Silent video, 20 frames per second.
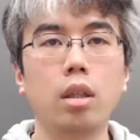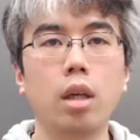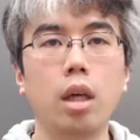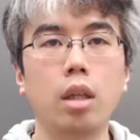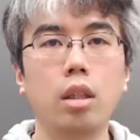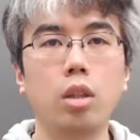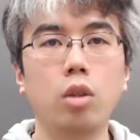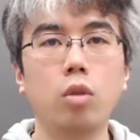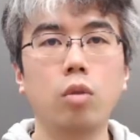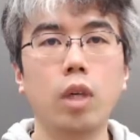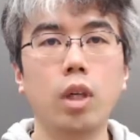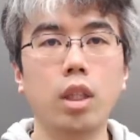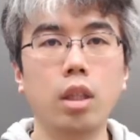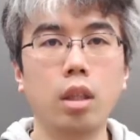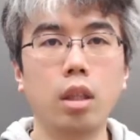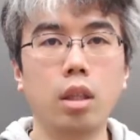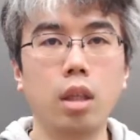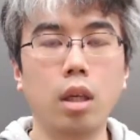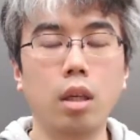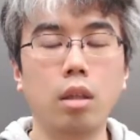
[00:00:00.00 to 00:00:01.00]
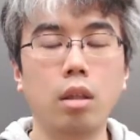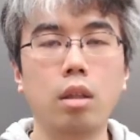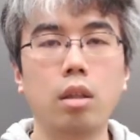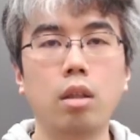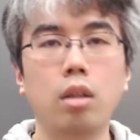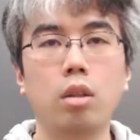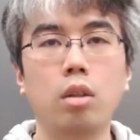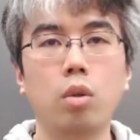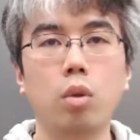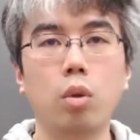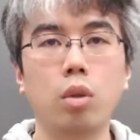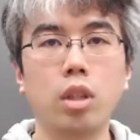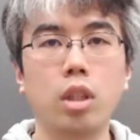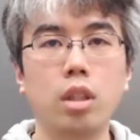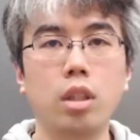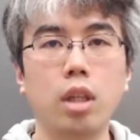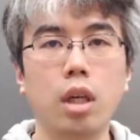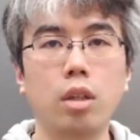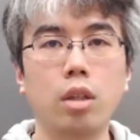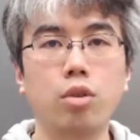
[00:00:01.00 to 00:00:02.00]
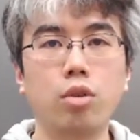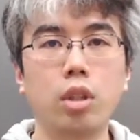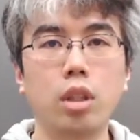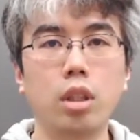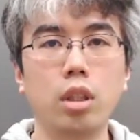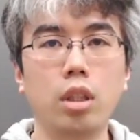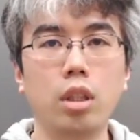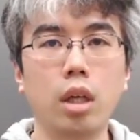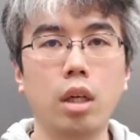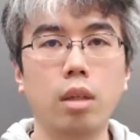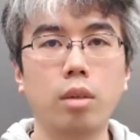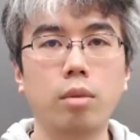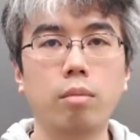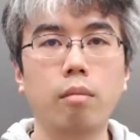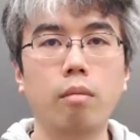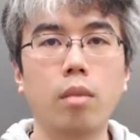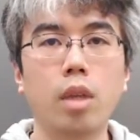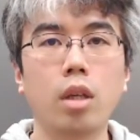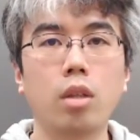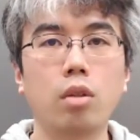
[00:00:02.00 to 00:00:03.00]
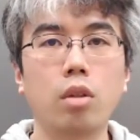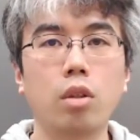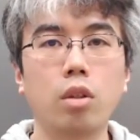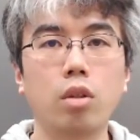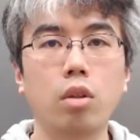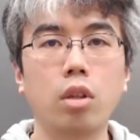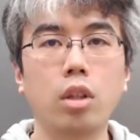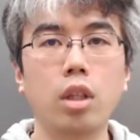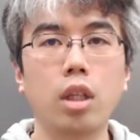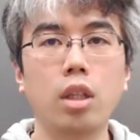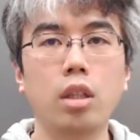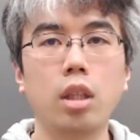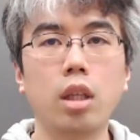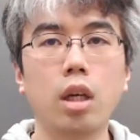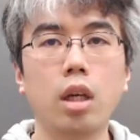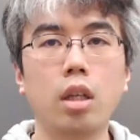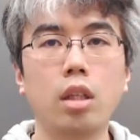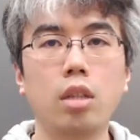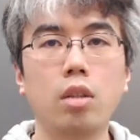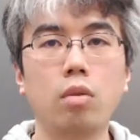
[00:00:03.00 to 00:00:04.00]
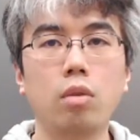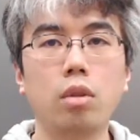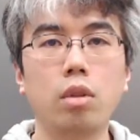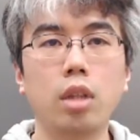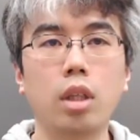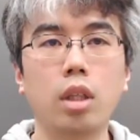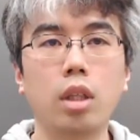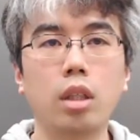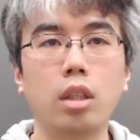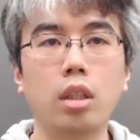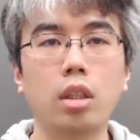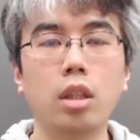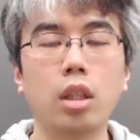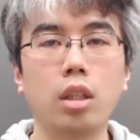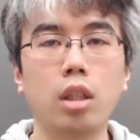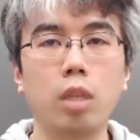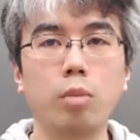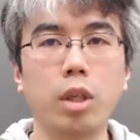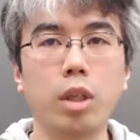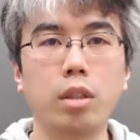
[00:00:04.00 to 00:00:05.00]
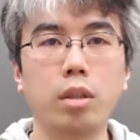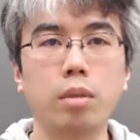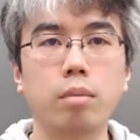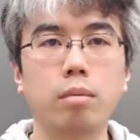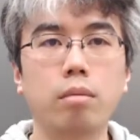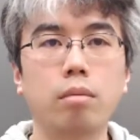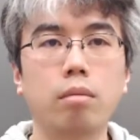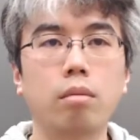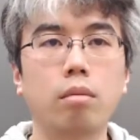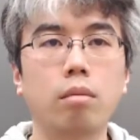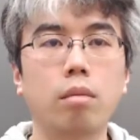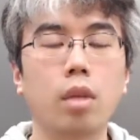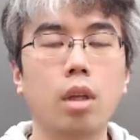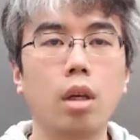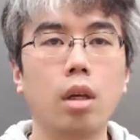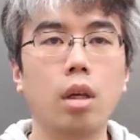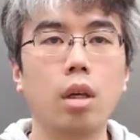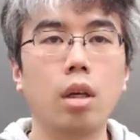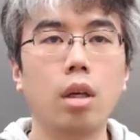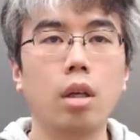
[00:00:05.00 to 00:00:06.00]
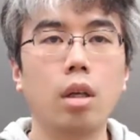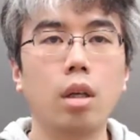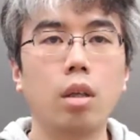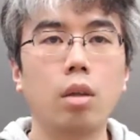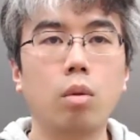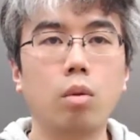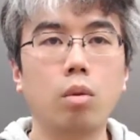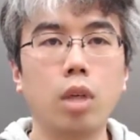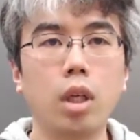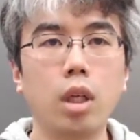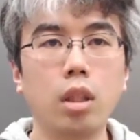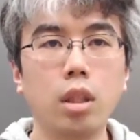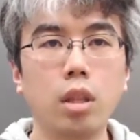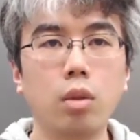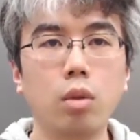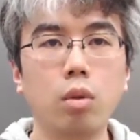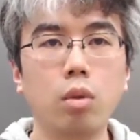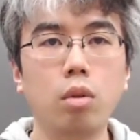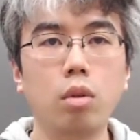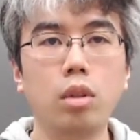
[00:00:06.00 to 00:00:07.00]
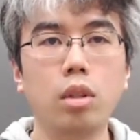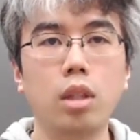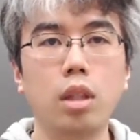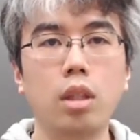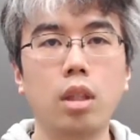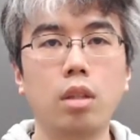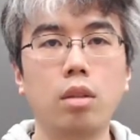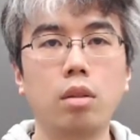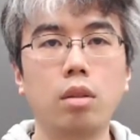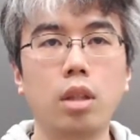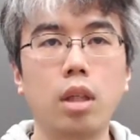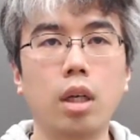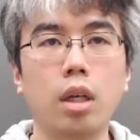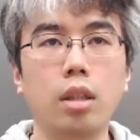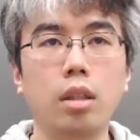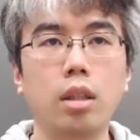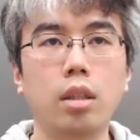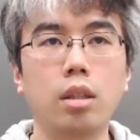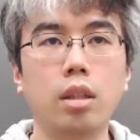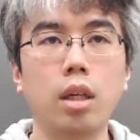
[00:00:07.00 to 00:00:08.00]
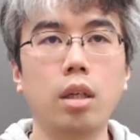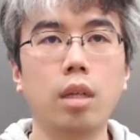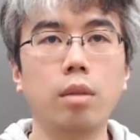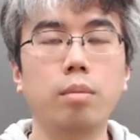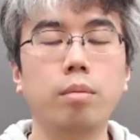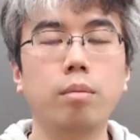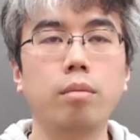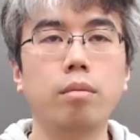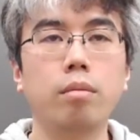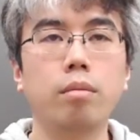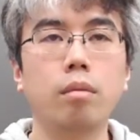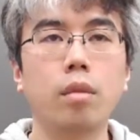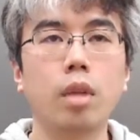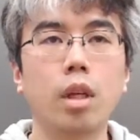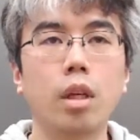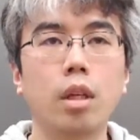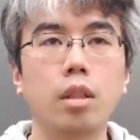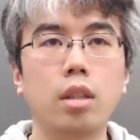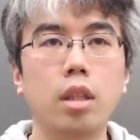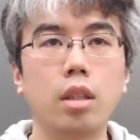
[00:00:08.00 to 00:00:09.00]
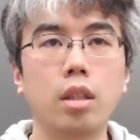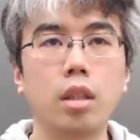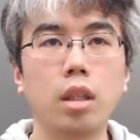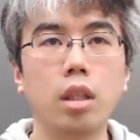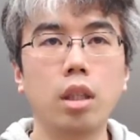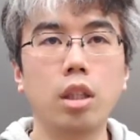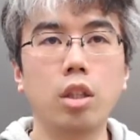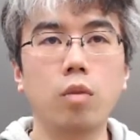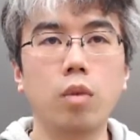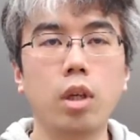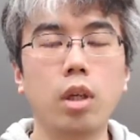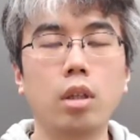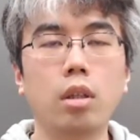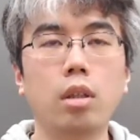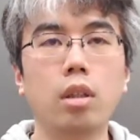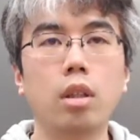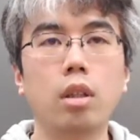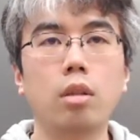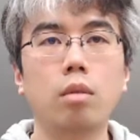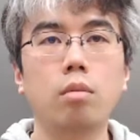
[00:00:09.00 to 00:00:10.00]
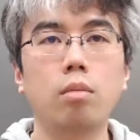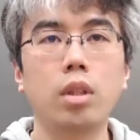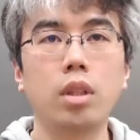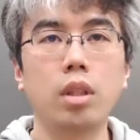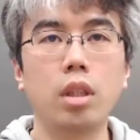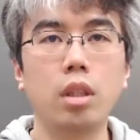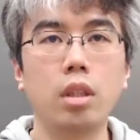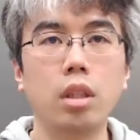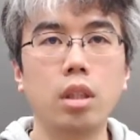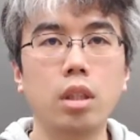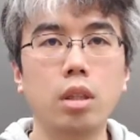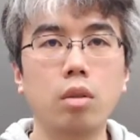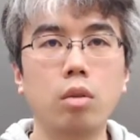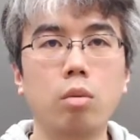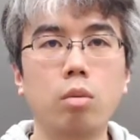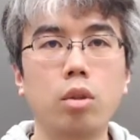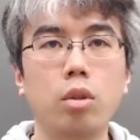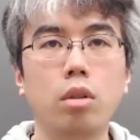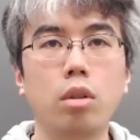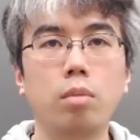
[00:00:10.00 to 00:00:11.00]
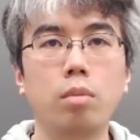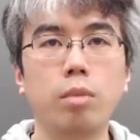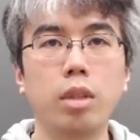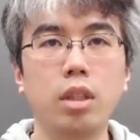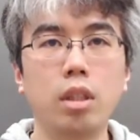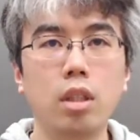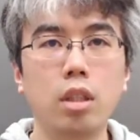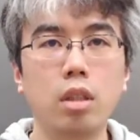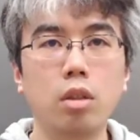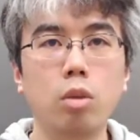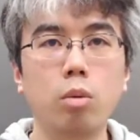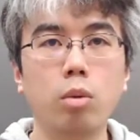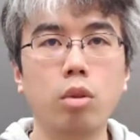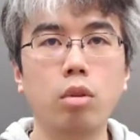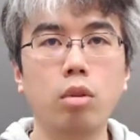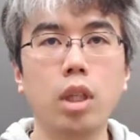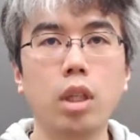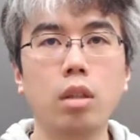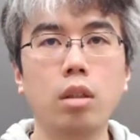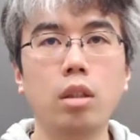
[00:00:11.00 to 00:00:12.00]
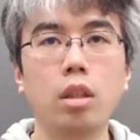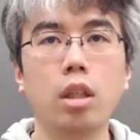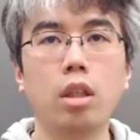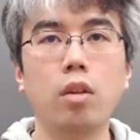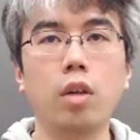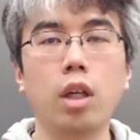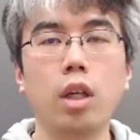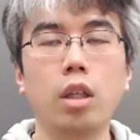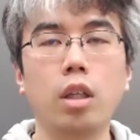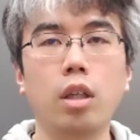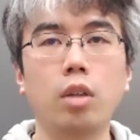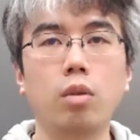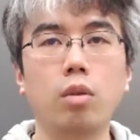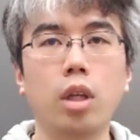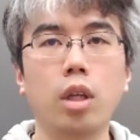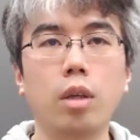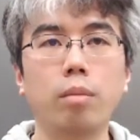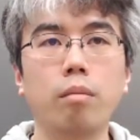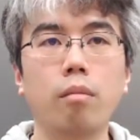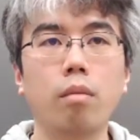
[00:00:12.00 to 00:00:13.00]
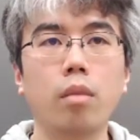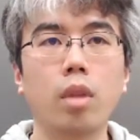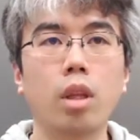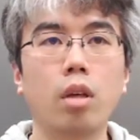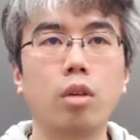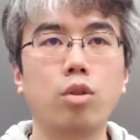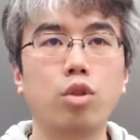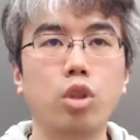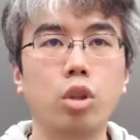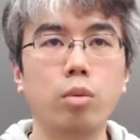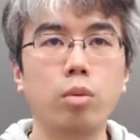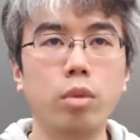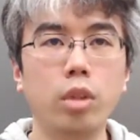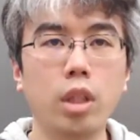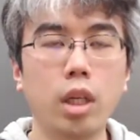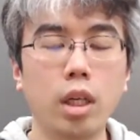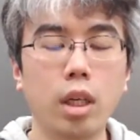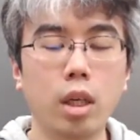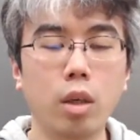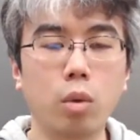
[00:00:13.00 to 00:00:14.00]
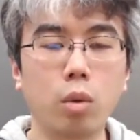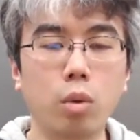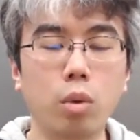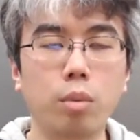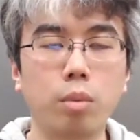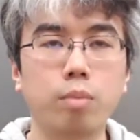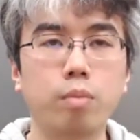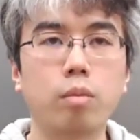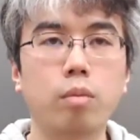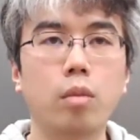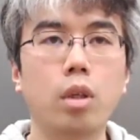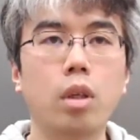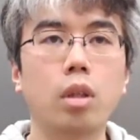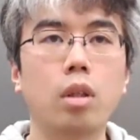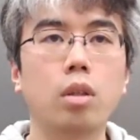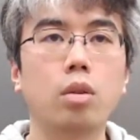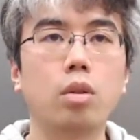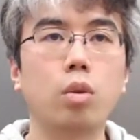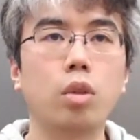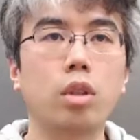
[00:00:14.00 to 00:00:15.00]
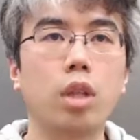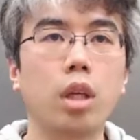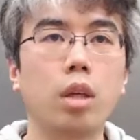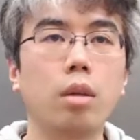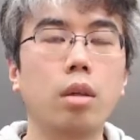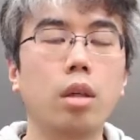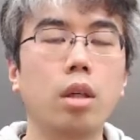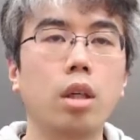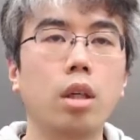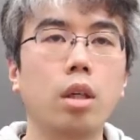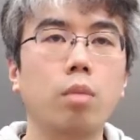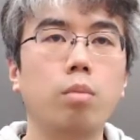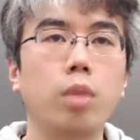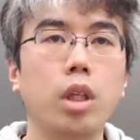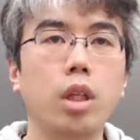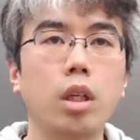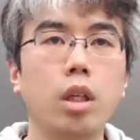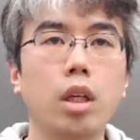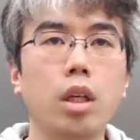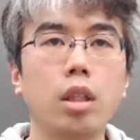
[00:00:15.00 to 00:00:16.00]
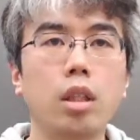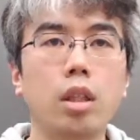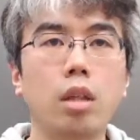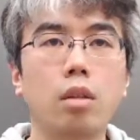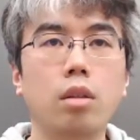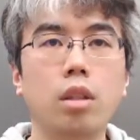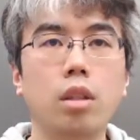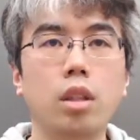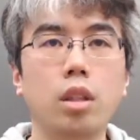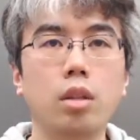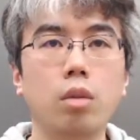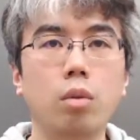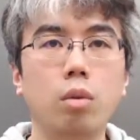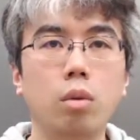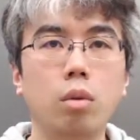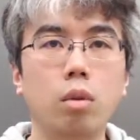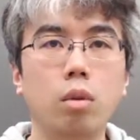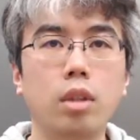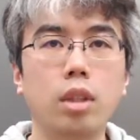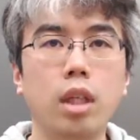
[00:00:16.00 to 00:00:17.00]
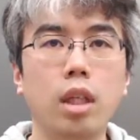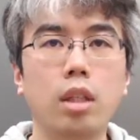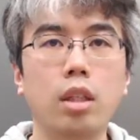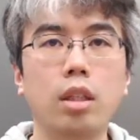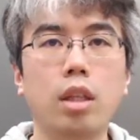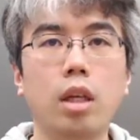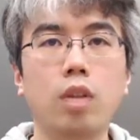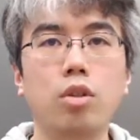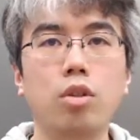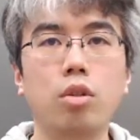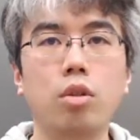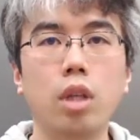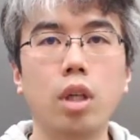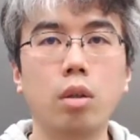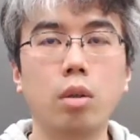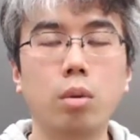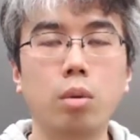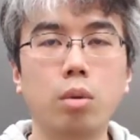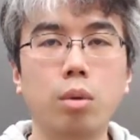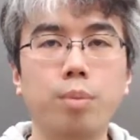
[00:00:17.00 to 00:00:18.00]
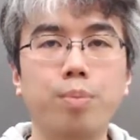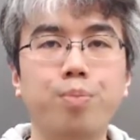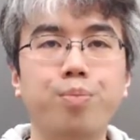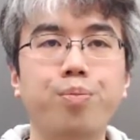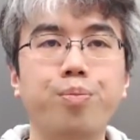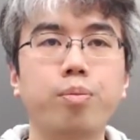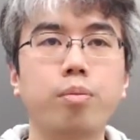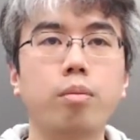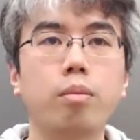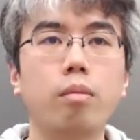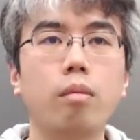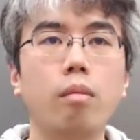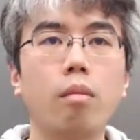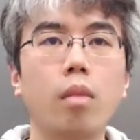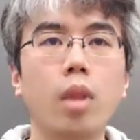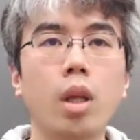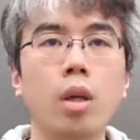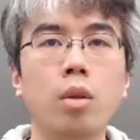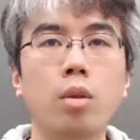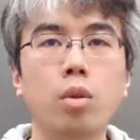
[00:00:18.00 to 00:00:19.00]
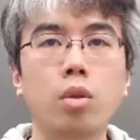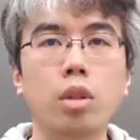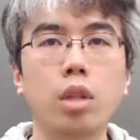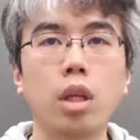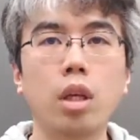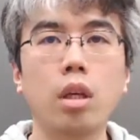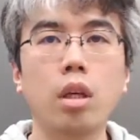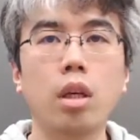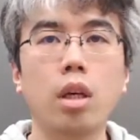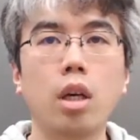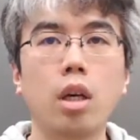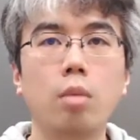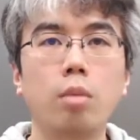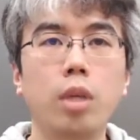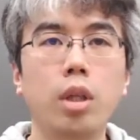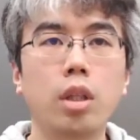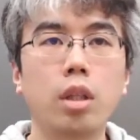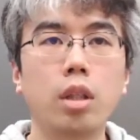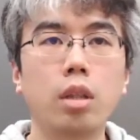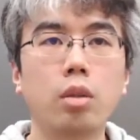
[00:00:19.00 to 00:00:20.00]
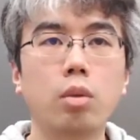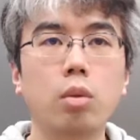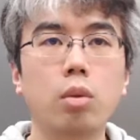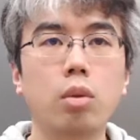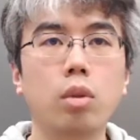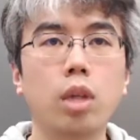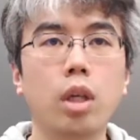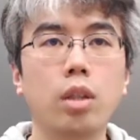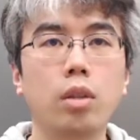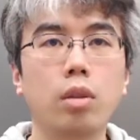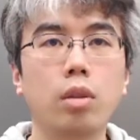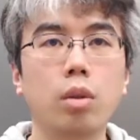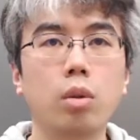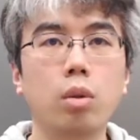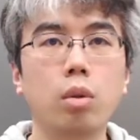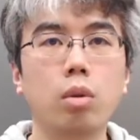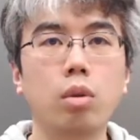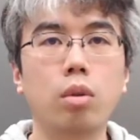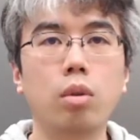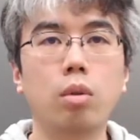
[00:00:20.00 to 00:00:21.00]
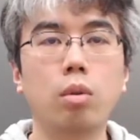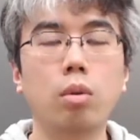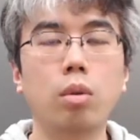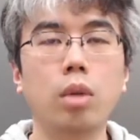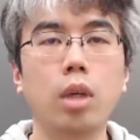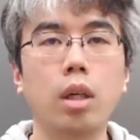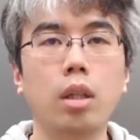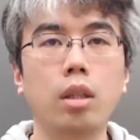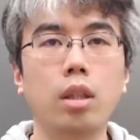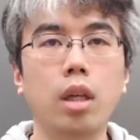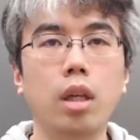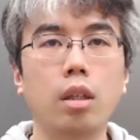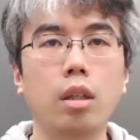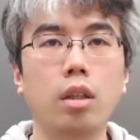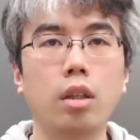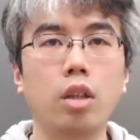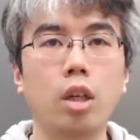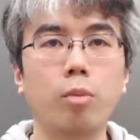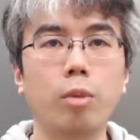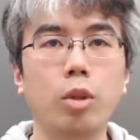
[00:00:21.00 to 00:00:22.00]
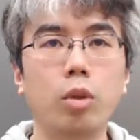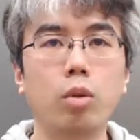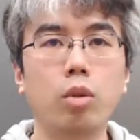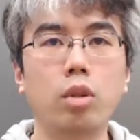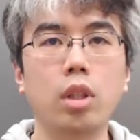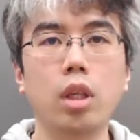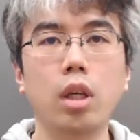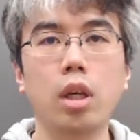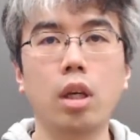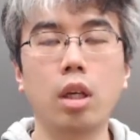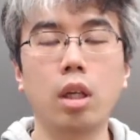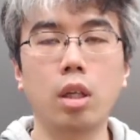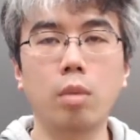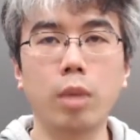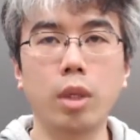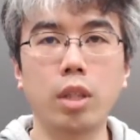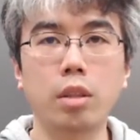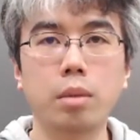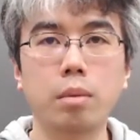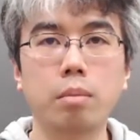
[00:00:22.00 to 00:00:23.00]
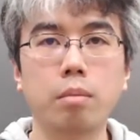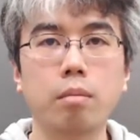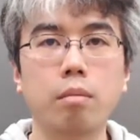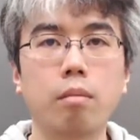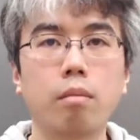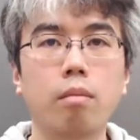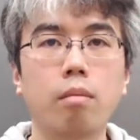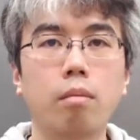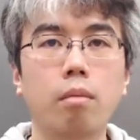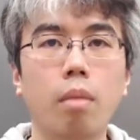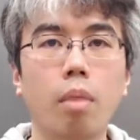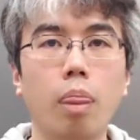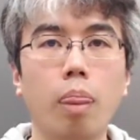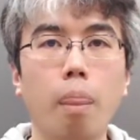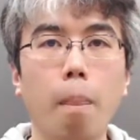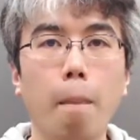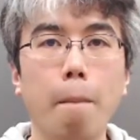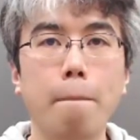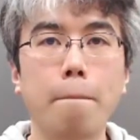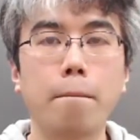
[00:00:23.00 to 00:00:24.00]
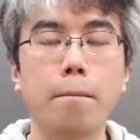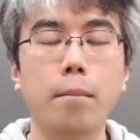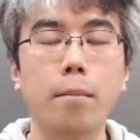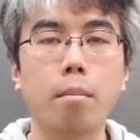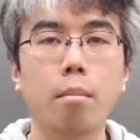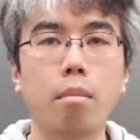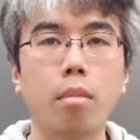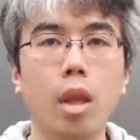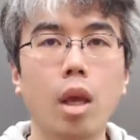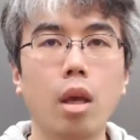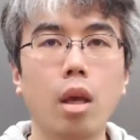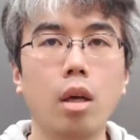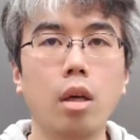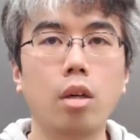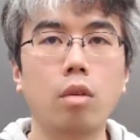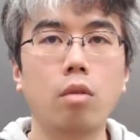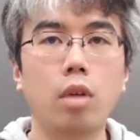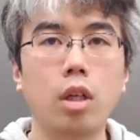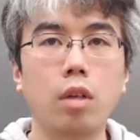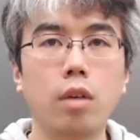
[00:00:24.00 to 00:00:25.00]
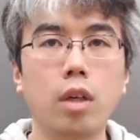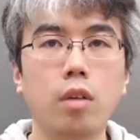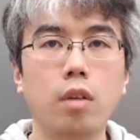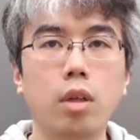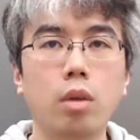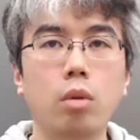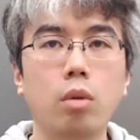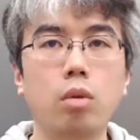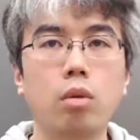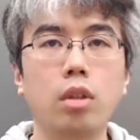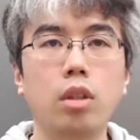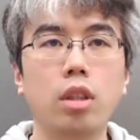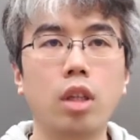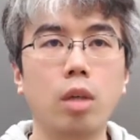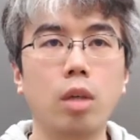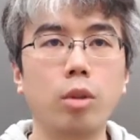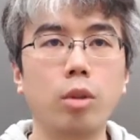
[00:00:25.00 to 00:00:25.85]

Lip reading: the backend assigns an ID and delivers it into the recipient and to the sender. So the question of how to generate this ID, the requirements for the ID generator are that it must not become a bottleneck for messaging, that it must be fast enough, that it must be also simple as a C code on the right-hand side, and that it must have a low maintenance cost.